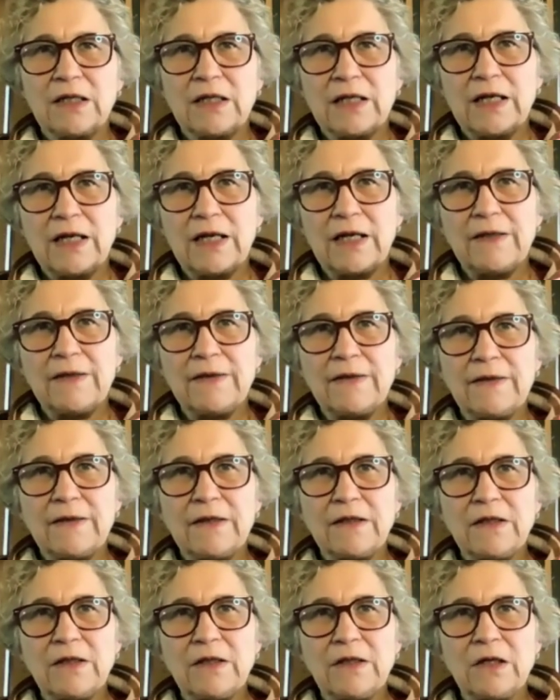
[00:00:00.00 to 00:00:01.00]
And
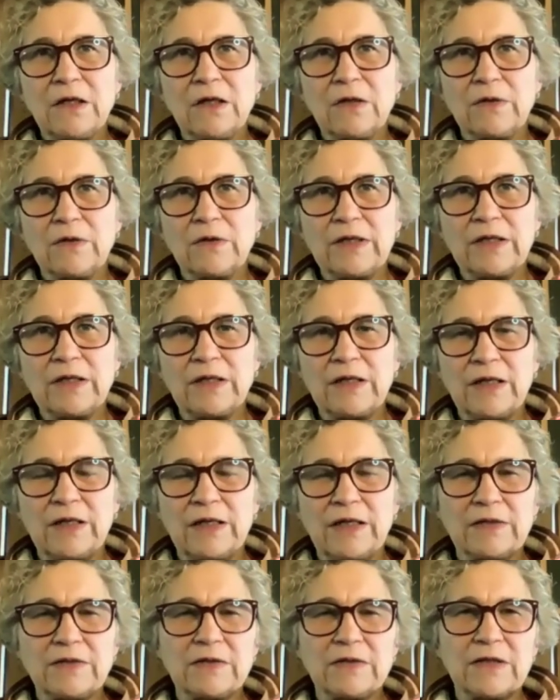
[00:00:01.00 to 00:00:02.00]
and
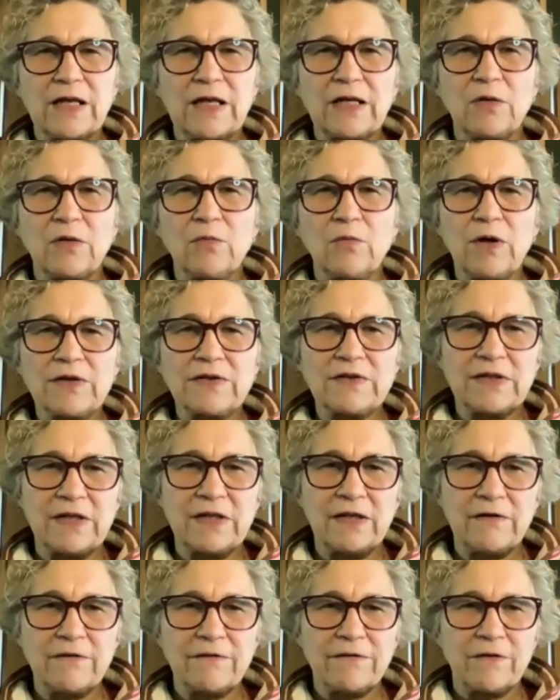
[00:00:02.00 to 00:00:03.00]
it's like a what's in
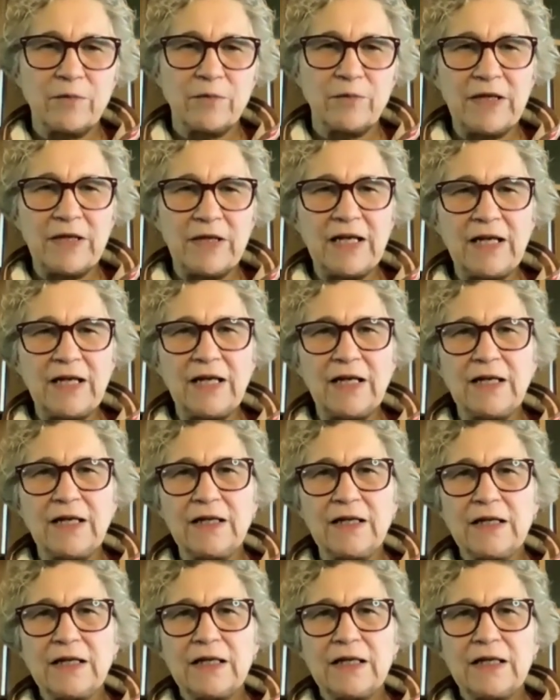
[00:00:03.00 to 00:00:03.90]
it for me.